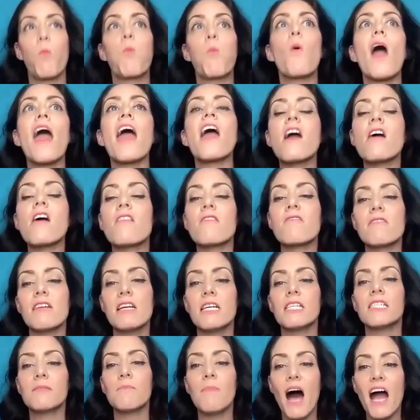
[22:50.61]
where
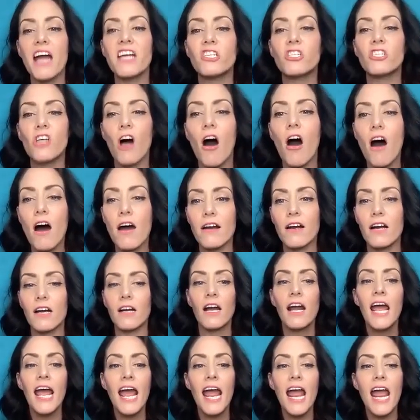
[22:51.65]
is my daughter?
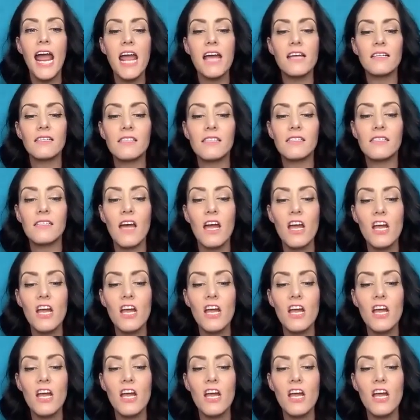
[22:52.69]
It's